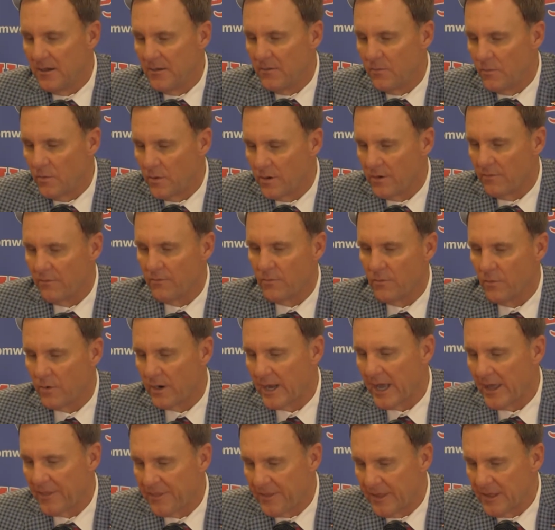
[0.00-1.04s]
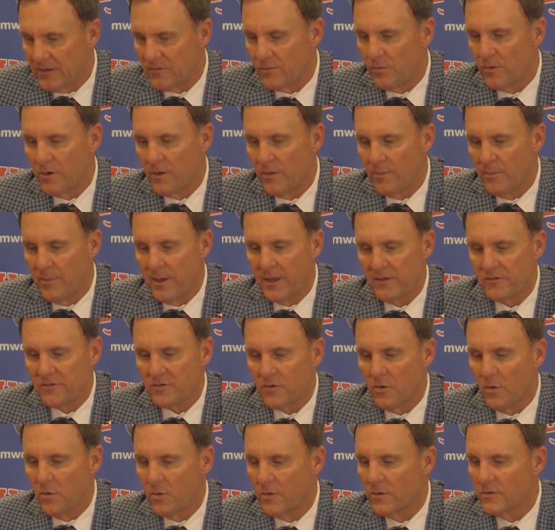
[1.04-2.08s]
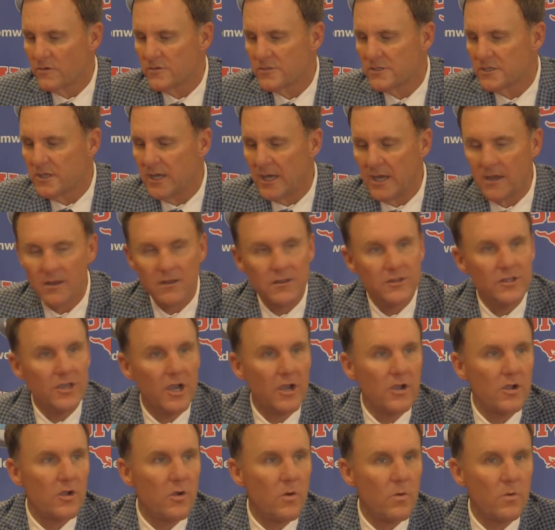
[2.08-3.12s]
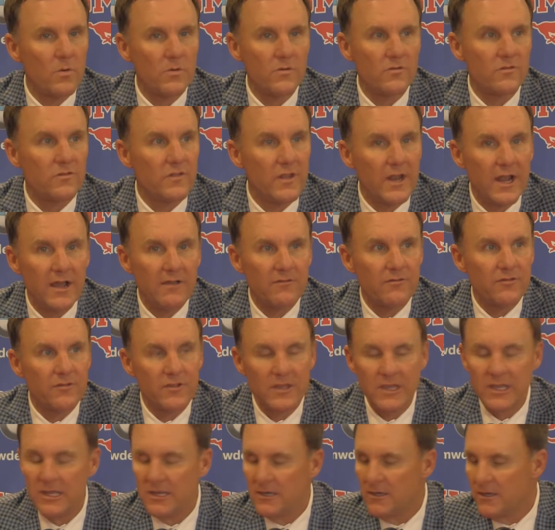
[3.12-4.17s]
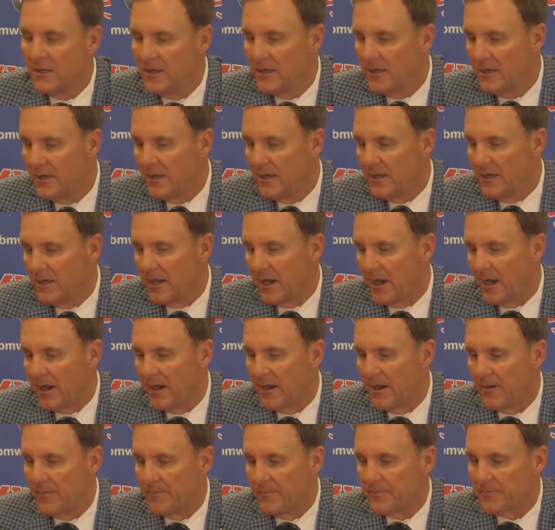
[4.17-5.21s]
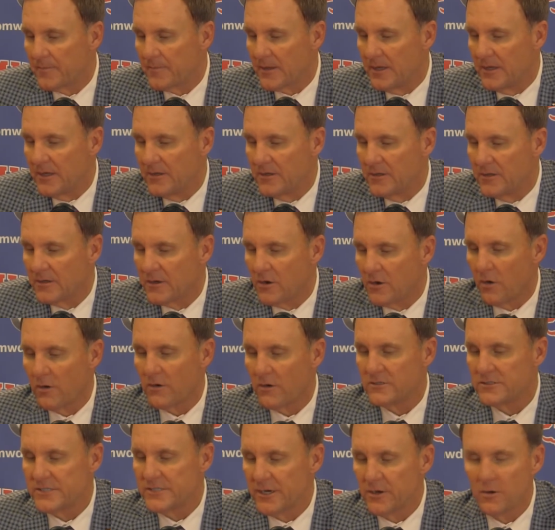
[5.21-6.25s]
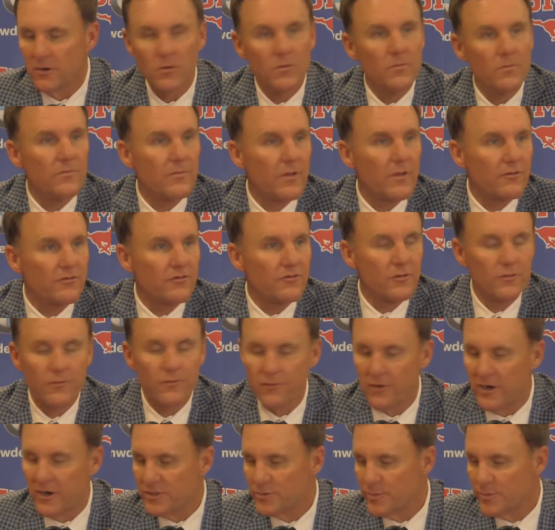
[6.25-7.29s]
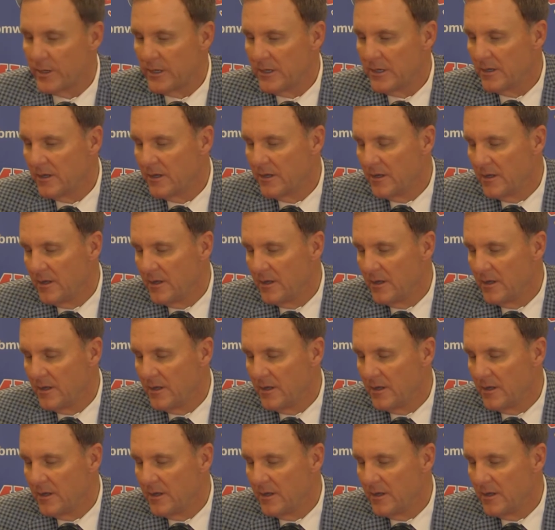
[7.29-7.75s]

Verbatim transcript: one of what I think is one of the best corners, uh, young corners that I've seen, and uh, Carter Terrell, a true freshman.